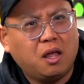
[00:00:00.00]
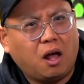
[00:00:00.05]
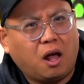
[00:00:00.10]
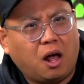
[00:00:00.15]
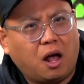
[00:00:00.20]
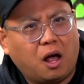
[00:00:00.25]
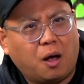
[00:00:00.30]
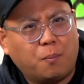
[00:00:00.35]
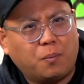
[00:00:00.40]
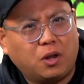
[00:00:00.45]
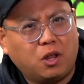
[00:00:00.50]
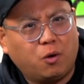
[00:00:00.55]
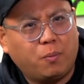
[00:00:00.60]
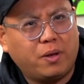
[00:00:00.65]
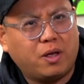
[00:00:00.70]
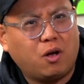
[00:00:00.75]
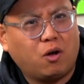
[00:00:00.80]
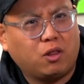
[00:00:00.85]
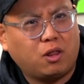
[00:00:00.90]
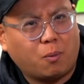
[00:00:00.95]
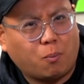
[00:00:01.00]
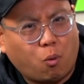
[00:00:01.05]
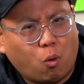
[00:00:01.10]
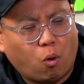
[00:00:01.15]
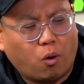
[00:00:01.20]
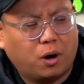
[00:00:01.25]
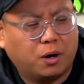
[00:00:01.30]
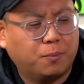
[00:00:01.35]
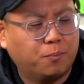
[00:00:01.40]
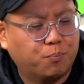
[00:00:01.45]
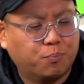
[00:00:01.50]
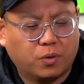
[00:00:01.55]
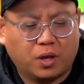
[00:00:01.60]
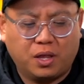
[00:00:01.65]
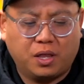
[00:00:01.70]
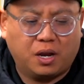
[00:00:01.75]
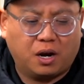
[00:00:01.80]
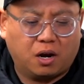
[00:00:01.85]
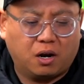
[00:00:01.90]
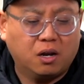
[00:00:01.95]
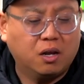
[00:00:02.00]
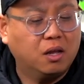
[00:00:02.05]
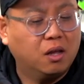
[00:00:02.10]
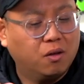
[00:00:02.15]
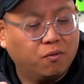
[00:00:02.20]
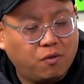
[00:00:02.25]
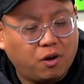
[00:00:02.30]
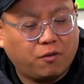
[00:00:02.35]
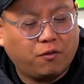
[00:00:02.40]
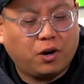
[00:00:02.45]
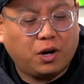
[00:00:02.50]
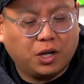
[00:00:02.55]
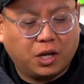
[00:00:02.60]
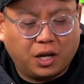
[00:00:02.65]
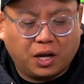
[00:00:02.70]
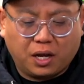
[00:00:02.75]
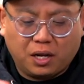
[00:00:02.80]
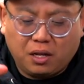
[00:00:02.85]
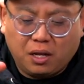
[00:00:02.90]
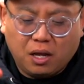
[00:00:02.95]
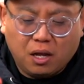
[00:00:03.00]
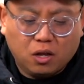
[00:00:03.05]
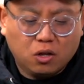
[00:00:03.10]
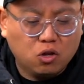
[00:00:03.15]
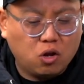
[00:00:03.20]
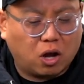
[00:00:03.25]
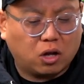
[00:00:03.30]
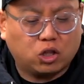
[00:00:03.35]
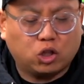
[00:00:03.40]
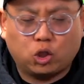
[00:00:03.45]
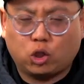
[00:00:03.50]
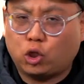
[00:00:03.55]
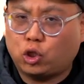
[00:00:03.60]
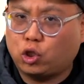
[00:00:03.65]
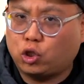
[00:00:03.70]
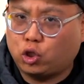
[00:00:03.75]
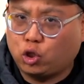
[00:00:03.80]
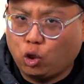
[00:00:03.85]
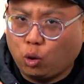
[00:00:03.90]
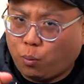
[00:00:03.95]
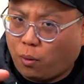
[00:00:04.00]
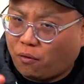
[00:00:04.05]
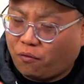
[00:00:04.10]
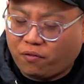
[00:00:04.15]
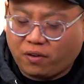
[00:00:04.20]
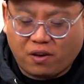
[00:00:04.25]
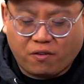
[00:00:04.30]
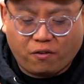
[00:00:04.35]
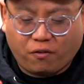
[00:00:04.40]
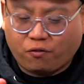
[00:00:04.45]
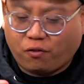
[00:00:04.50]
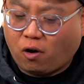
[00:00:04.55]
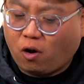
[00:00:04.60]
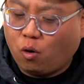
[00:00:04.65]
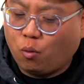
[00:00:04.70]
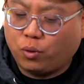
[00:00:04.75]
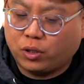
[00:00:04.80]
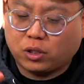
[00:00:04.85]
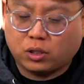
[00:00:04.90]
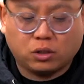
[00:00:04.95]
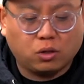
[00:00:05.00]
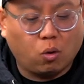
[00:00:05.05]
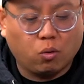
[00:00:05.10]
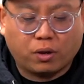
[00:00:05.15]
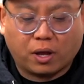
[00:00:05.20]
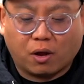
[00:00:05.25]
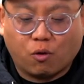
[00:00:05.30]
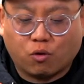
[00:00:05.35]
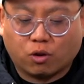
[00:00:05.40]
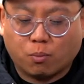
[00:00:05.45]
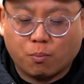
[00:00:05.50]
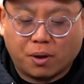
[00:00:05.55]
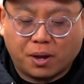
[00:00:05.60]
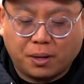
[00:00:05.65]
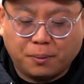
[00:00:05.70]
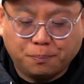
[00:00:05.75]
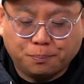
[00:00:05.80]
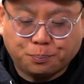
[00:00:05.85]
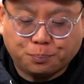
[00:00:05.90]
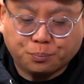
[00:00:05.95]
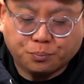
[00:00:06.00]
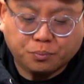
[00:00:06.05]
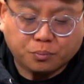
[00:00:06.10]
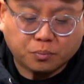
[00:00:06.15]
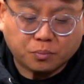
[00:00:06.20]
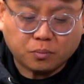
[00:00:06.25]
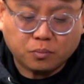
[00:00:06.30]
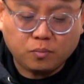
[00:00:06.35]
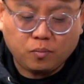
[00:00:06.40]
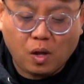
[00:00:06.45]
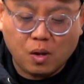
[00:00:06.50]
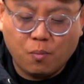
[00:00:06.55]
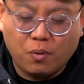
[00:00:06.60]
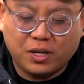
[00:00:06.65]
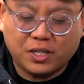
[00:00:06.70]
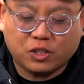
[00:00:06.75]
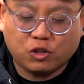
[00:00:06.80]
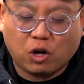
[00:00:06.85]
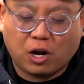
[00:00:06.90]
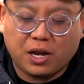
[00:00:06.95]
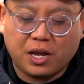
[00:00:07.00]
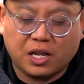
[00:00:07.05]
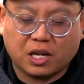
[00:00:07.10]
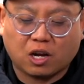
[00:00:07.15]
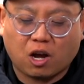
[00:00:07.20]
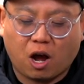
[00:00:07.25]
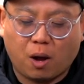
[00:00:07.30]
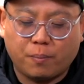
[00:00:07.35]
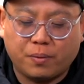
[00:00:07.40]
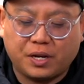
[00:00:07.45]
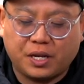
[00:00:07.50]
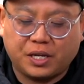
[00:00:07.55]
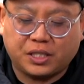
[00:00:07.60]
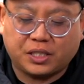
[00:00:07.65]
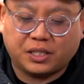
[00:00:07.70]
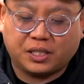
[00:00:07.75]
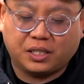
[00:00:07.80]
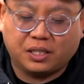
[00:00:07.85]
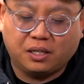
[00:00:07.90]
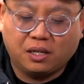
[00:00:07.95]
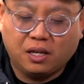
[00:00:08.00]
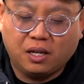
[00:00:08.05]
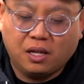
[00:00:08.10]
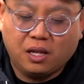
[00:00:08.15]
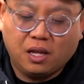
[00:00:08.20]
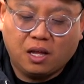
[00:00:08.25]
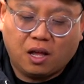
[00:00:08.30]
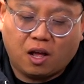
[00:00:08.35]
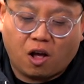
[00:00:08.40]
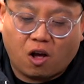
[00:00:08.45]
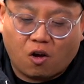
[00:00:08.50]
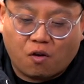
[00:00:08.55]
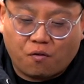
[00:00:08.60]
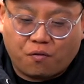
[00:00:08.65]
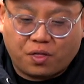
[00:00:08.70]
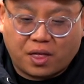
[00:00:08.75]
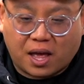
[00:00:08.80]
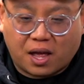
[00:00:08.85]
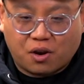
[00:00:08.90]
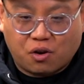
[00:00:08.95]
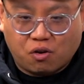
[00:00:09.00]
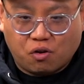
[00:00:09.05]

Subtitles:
a little bit of the pork in there. Very, very good. Not super flavorful, which is okay with me. But let's try it in the combination of that